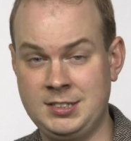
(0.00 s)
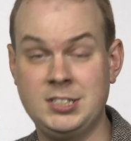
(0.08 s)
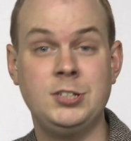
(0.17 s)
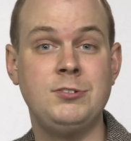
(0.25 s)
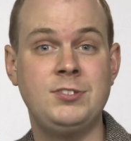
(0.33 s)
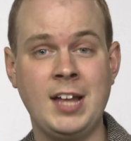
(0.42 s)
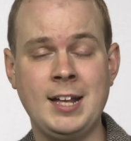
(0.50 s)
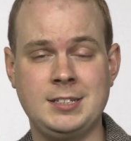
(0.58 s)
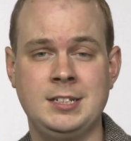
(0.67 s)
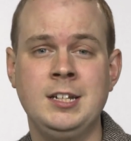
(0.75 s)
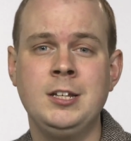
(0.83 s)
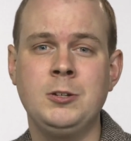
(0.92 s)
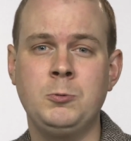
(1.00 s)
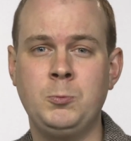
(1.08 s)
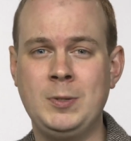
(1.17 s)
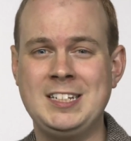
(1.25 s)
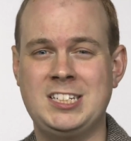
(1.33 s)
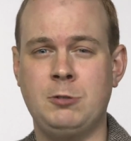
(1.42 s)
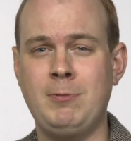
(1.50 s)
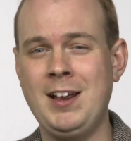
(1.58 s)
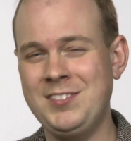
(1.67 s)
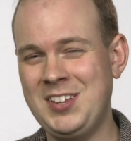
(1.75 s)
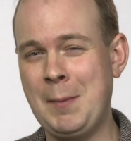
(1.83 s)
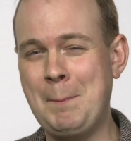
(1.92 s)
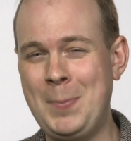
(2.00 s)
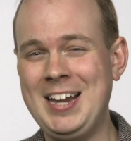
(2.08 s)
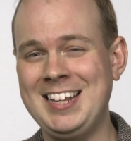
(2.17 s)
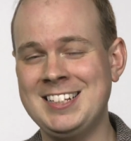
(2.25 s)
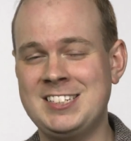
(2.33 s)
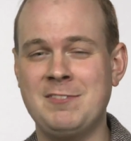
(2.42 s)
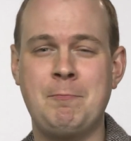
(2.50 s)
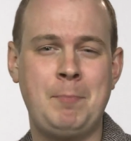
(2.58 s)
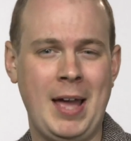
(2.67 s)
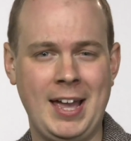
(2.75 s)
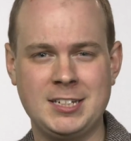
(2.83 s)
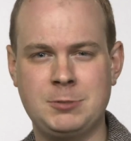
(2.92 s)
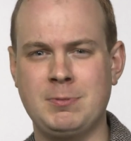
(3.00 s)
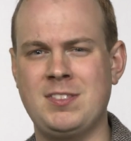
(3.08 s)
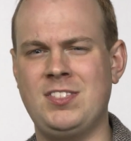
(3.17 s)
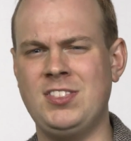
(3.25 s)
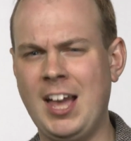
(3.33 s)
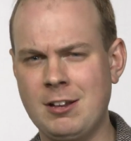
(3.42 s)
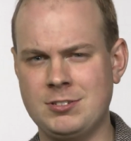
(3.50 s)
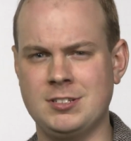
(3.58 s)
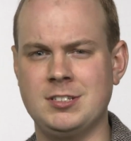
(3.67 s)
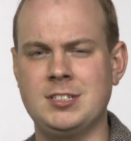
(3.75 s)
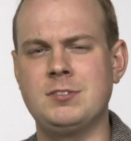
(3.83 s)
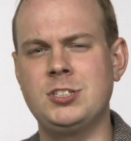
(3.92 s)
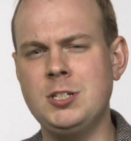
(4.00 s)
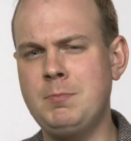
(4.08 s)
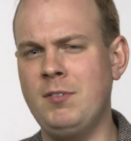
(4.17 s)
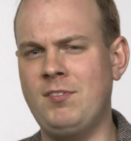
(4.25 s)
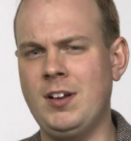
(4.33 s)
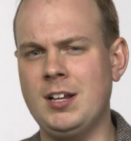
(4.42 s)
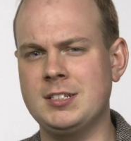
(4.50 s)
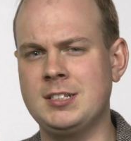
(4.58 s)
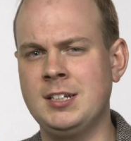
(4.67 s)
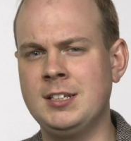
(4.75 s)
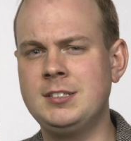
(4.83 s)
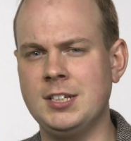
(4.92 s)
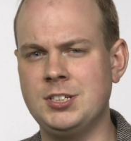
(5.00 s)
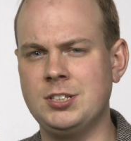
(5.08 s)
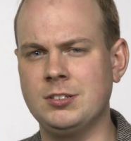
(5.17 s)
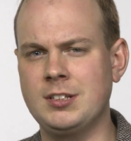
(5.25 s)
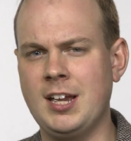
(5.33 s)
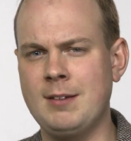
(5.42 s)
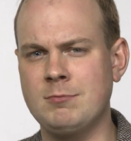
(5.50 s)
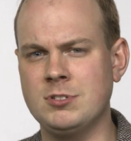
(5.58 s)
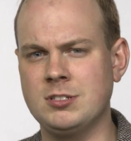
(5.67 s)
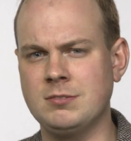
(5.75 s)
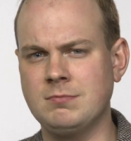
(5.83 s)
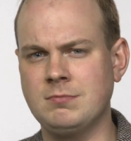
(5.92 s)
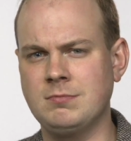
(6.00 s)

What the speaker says: To do that, we surround our billions of bangs with thousands of super-fast digital cameras.